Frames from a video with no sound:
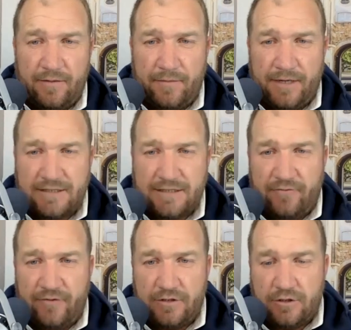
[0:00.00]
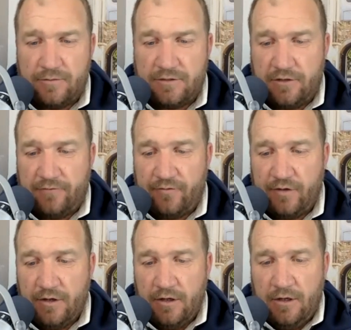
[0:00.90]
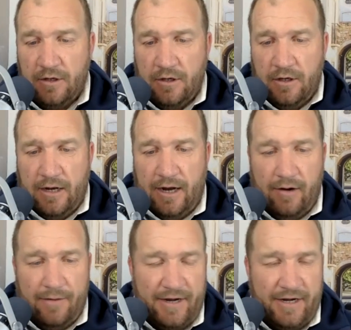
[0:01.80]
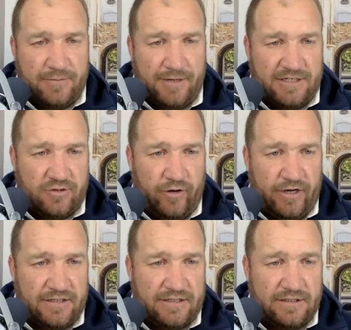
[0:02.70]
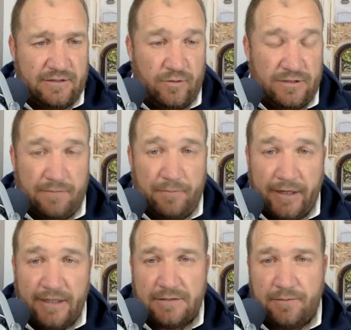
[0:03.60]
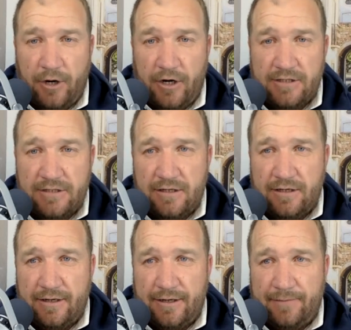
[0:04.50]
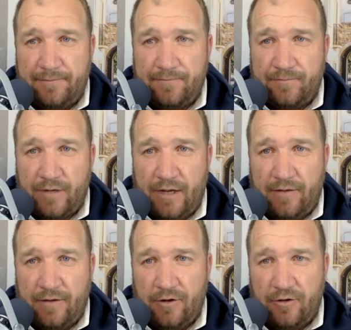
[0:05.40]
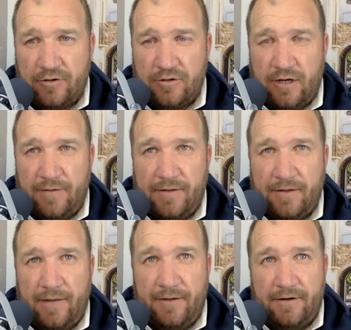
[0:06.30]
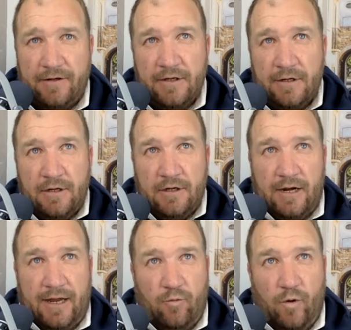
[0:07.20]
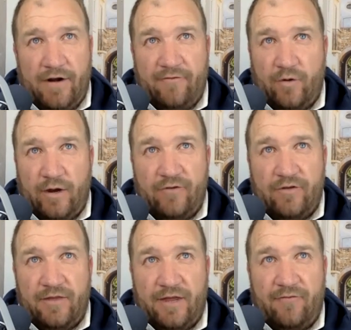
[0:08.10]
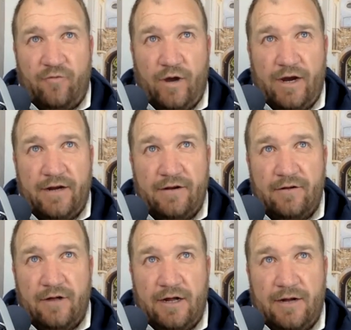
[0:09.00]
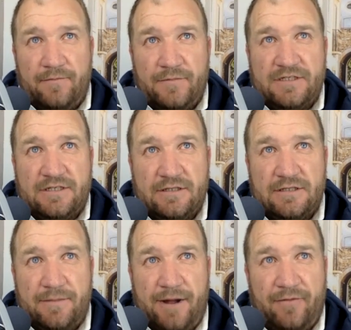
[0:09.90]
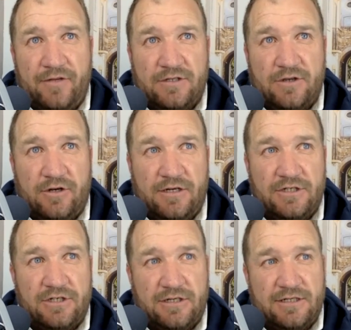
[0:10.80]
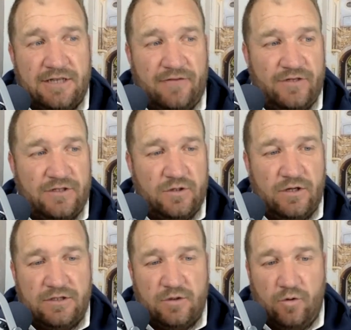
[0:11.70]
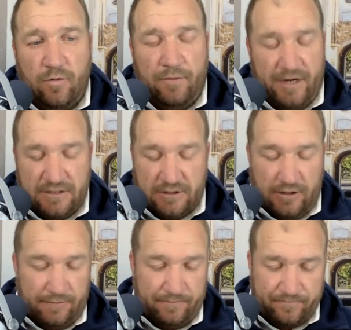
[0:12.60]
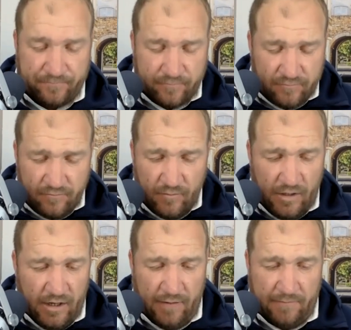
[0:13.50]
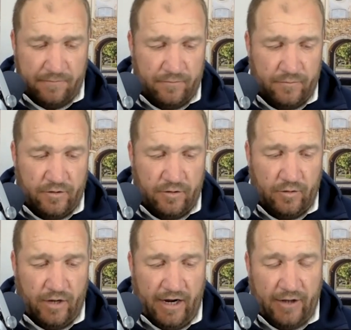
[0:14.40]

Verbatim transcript: myself in terms of how I manage my stress was the biggest part. Um, and you know, and then and then like what I've everything that I've read um, since about this condition and stuff, it's it's all based on um, how